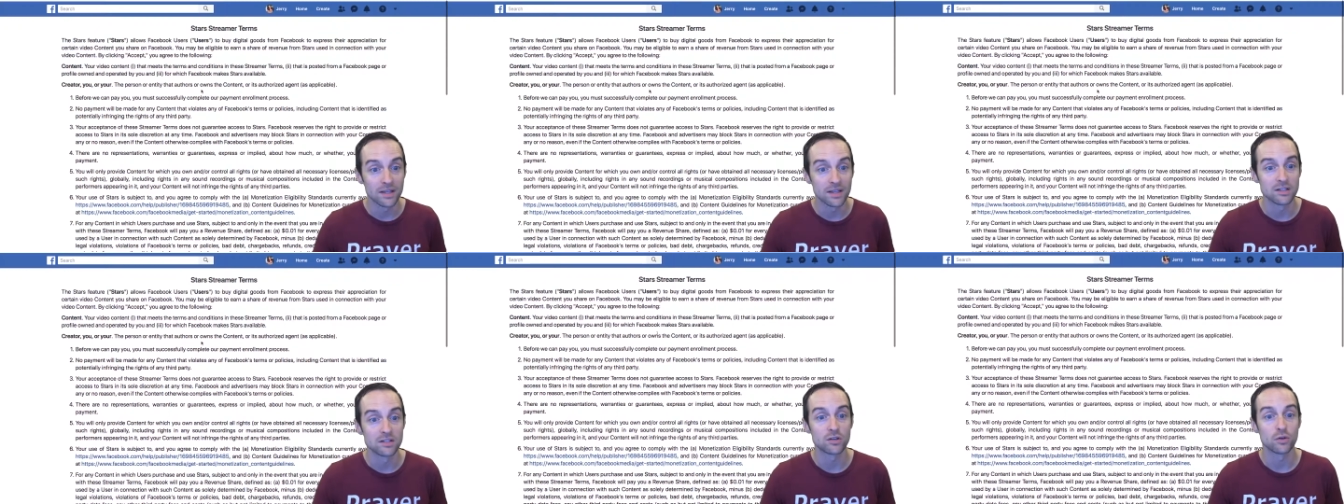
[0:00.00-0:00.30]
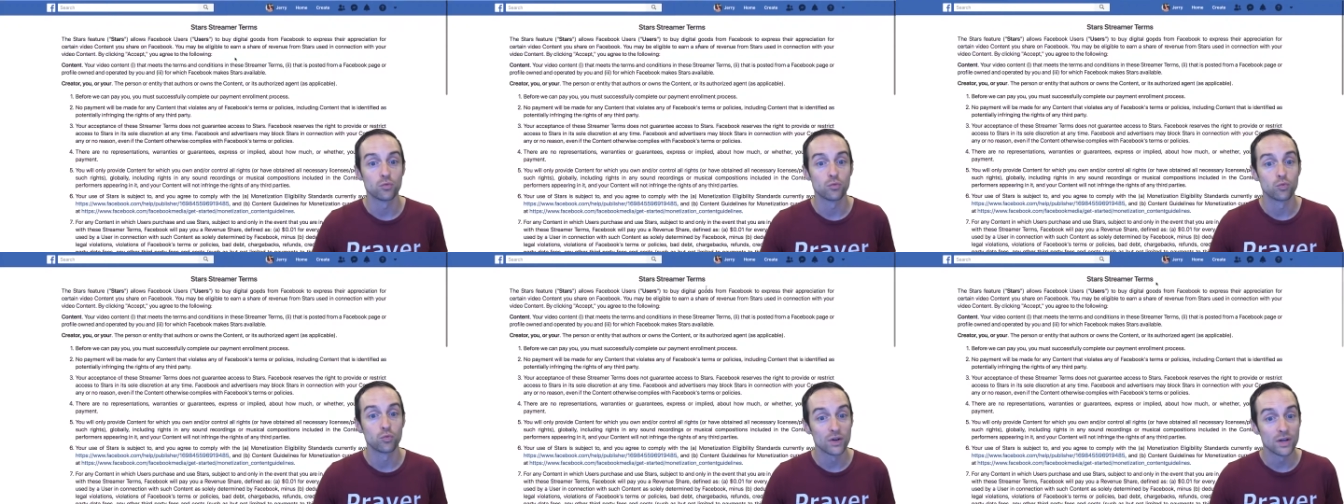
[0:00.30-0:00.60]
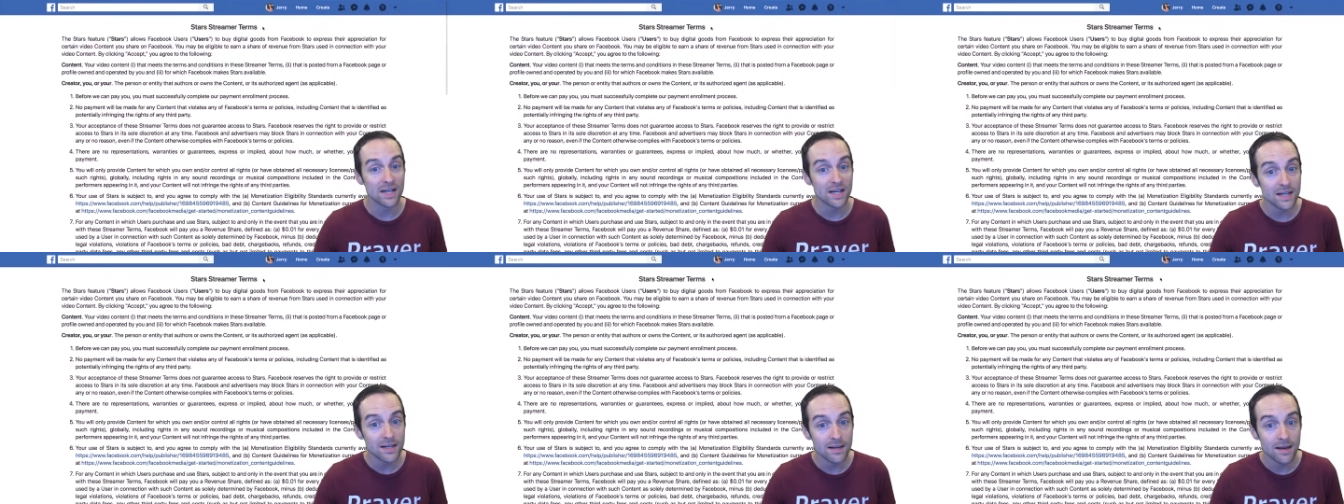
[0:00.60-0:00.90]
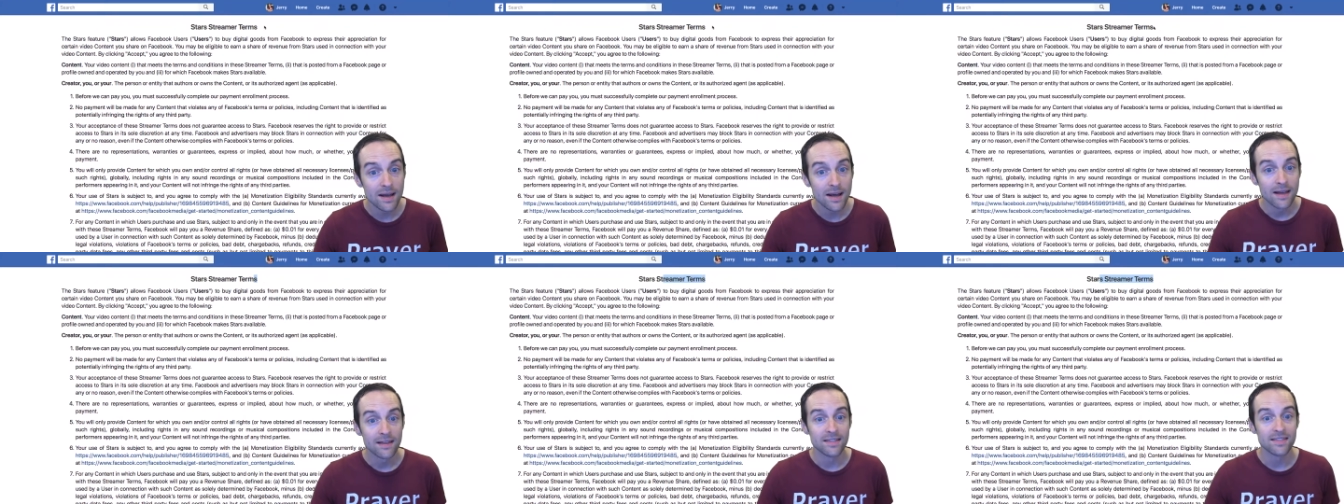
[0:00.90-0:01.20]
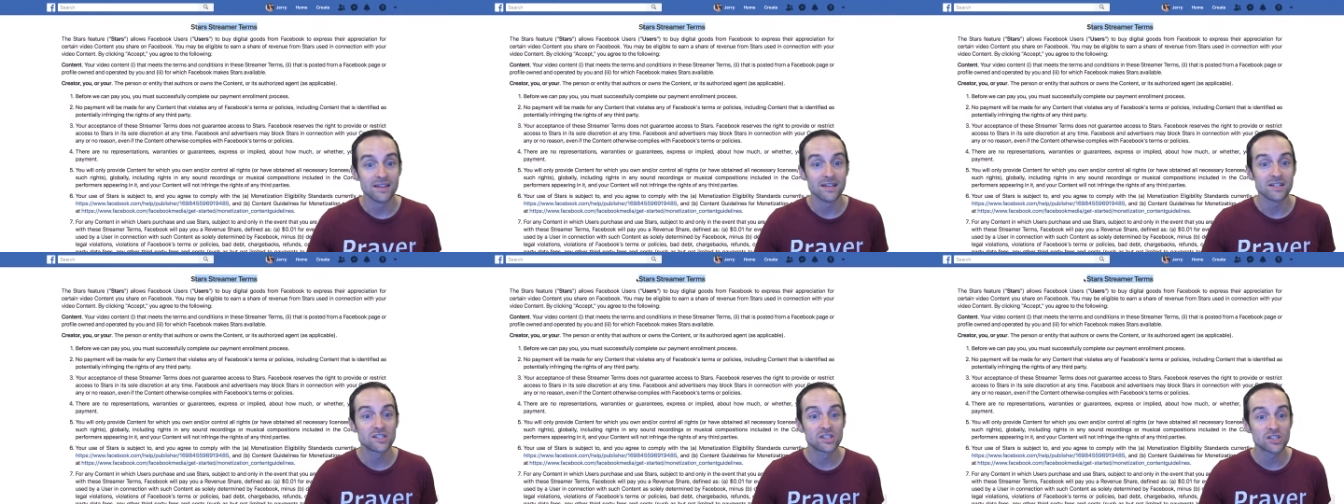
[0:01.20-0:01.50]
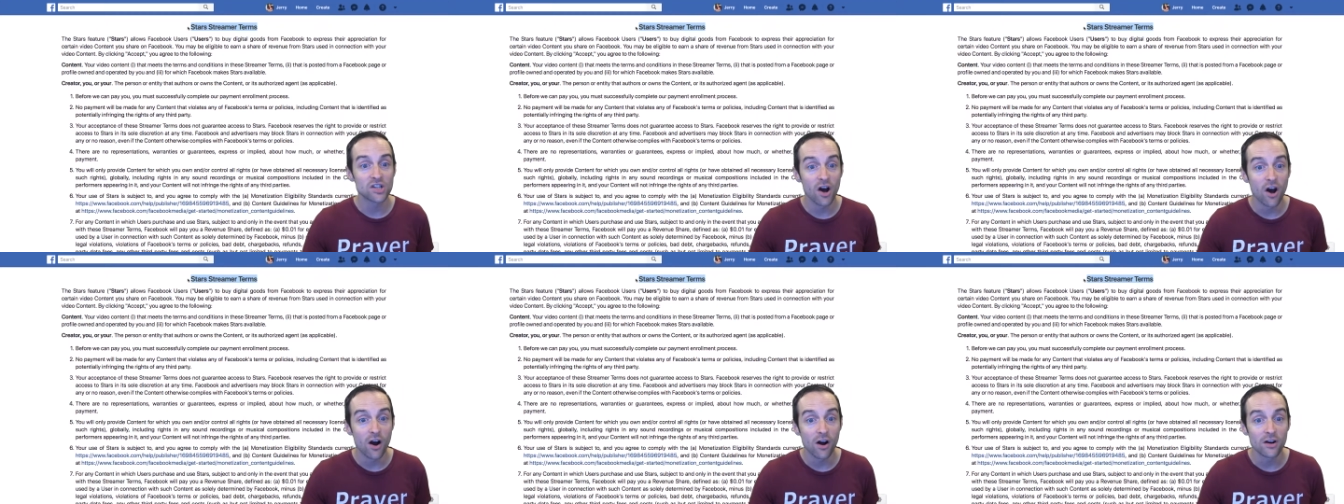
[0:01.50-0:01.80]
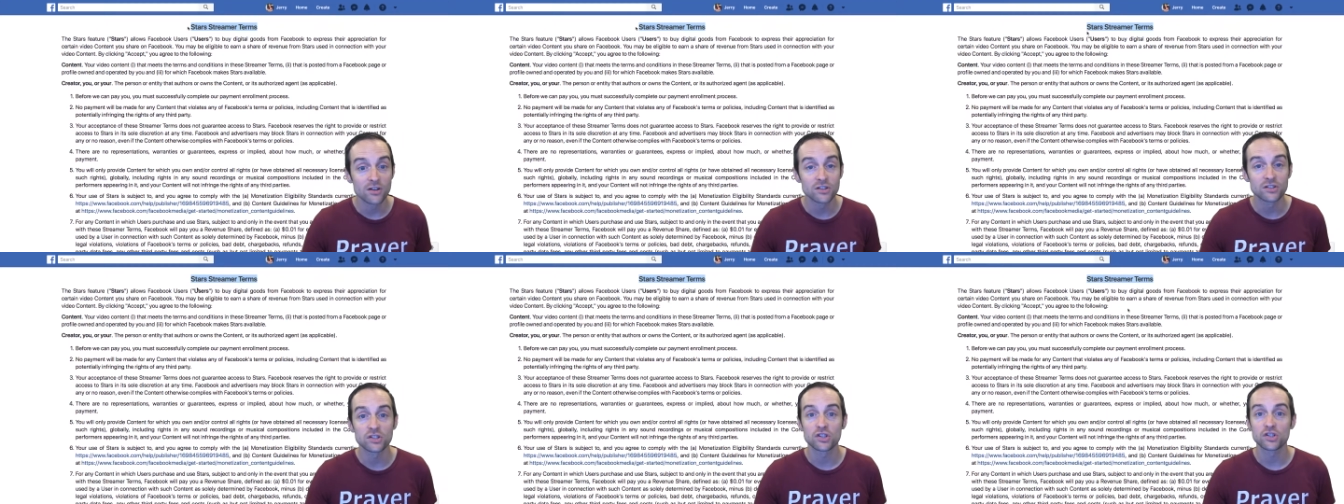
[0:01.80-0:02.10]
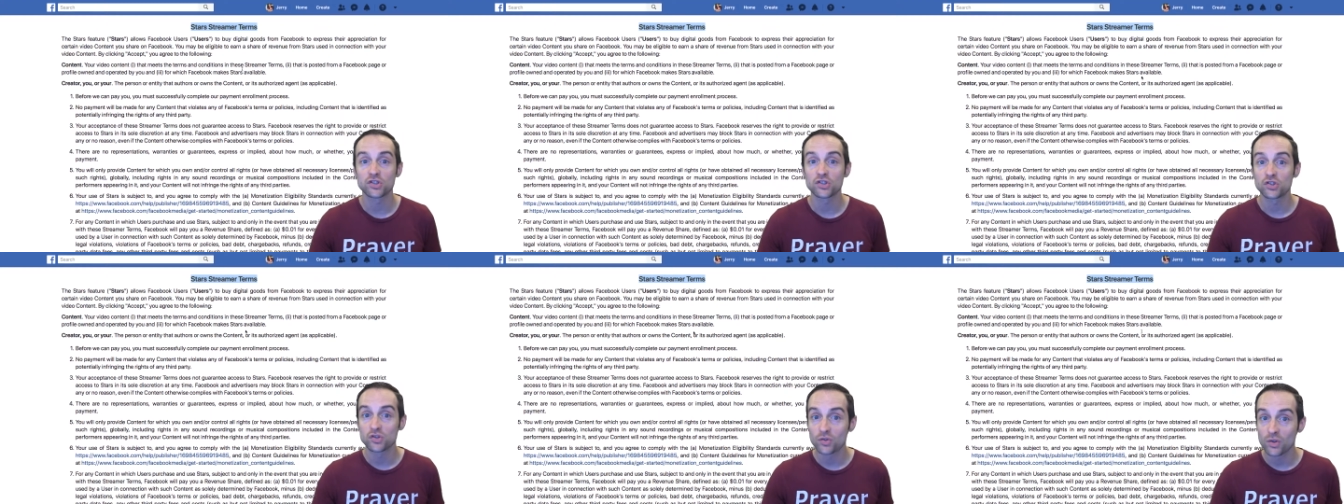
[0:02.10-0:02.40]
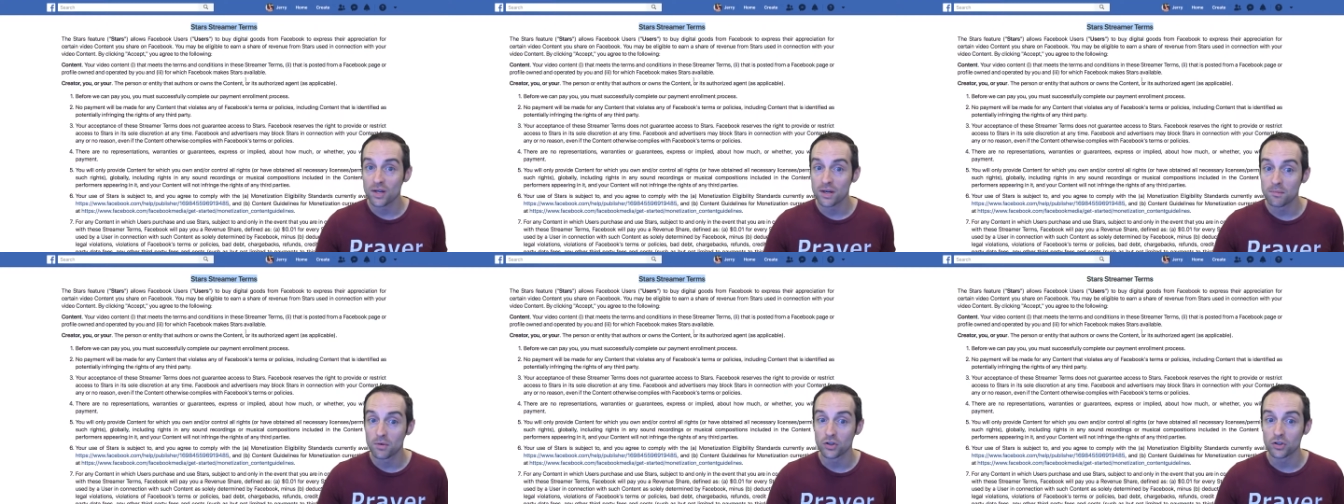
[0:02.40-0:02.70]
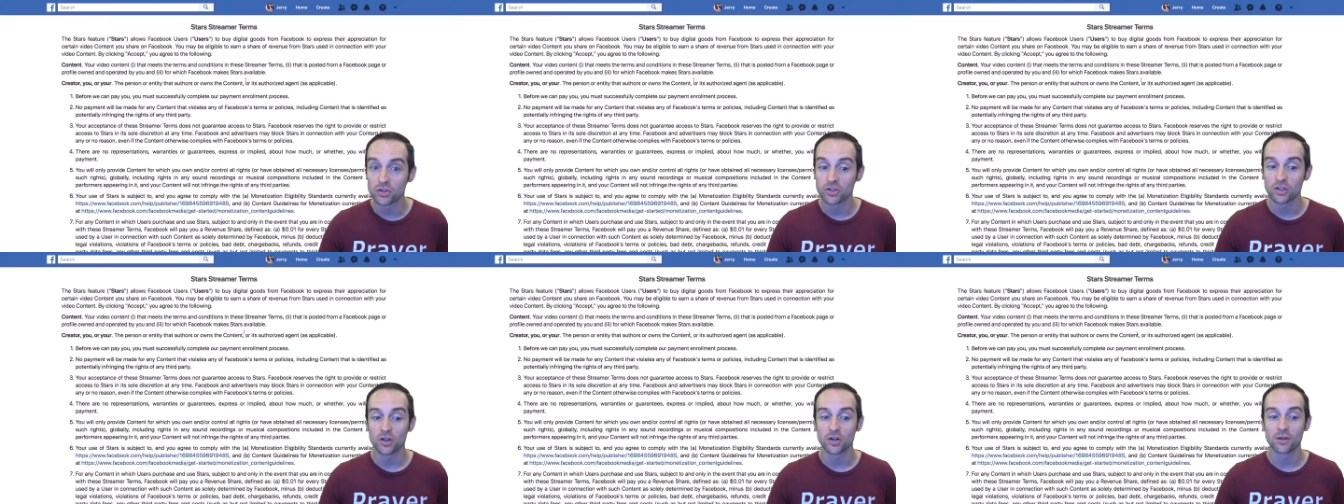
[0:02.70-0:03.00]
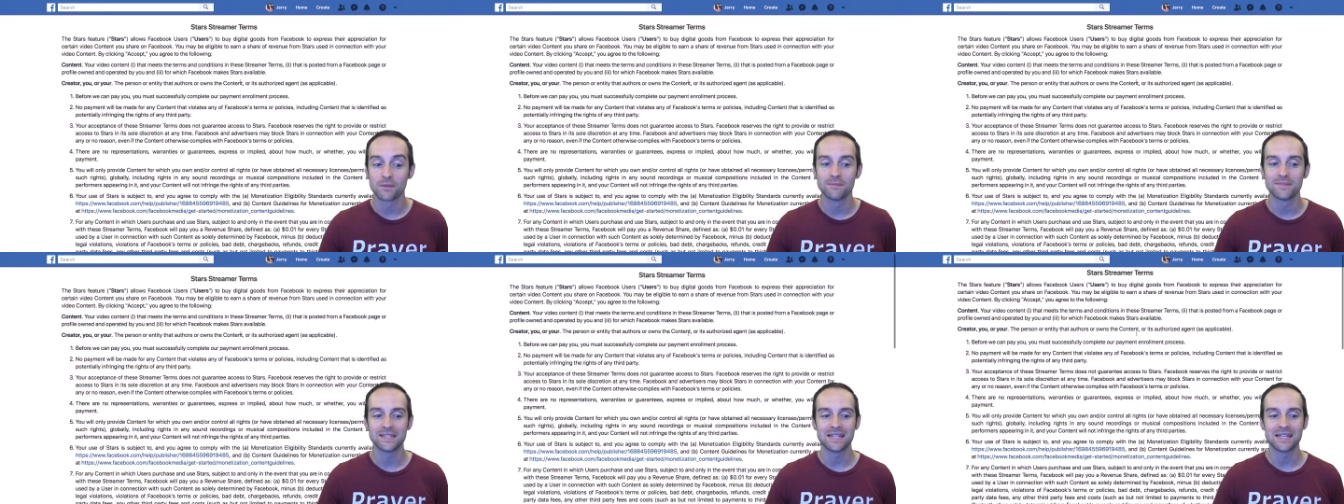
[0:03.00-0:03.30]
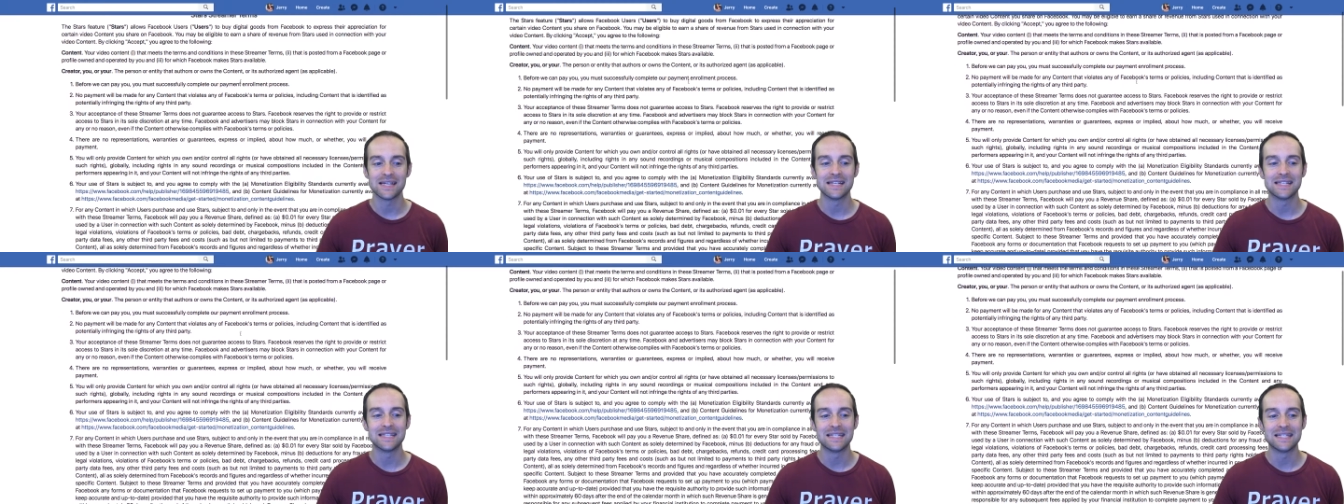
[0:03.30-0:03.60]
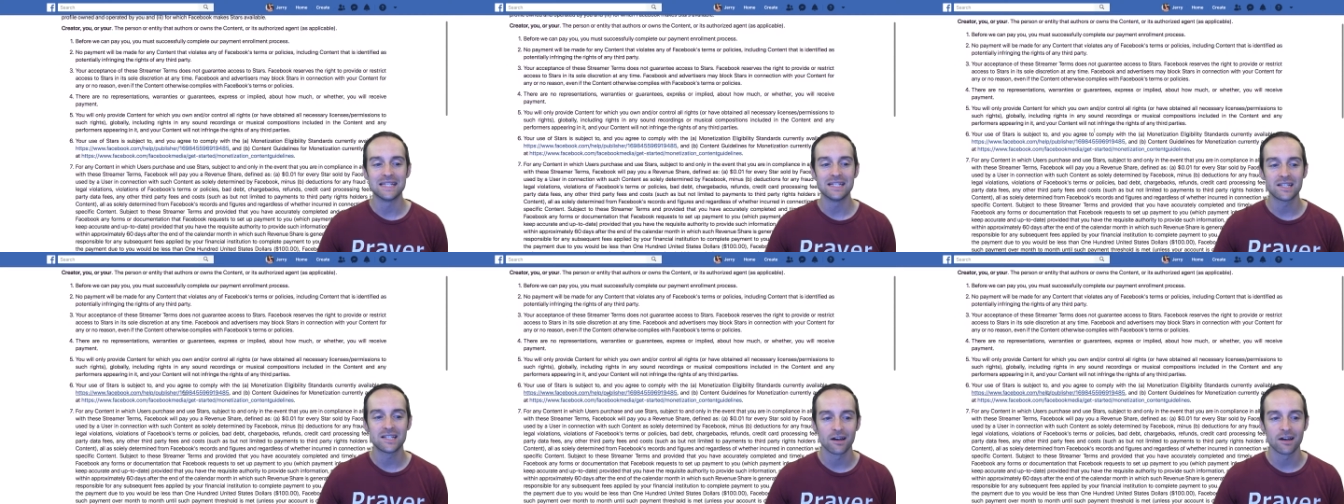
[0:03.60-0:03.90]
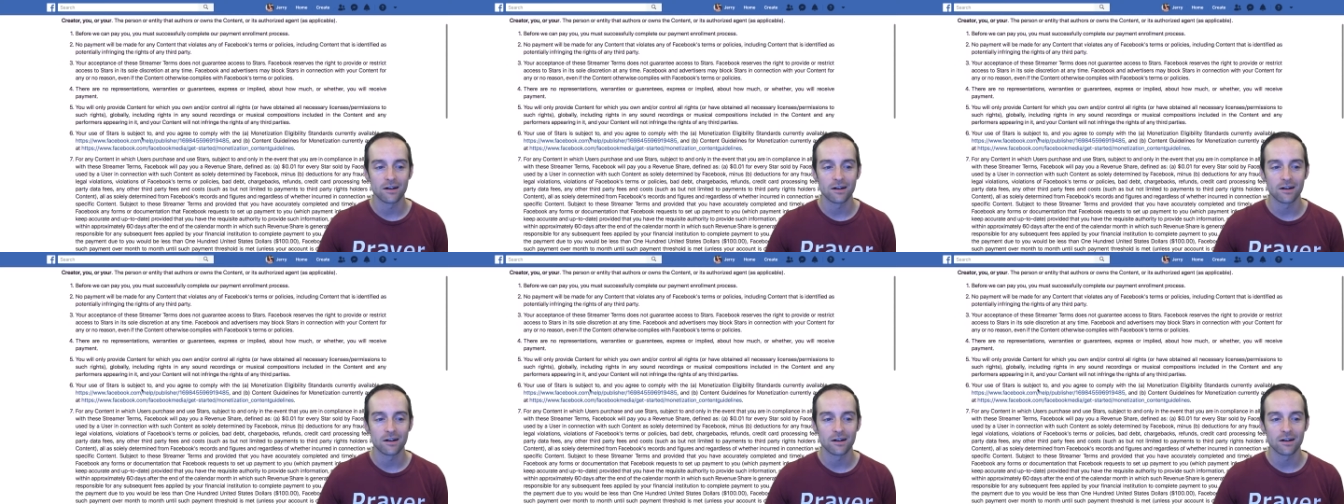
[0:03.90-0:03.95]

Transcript: So read these stars streamer terms in detail,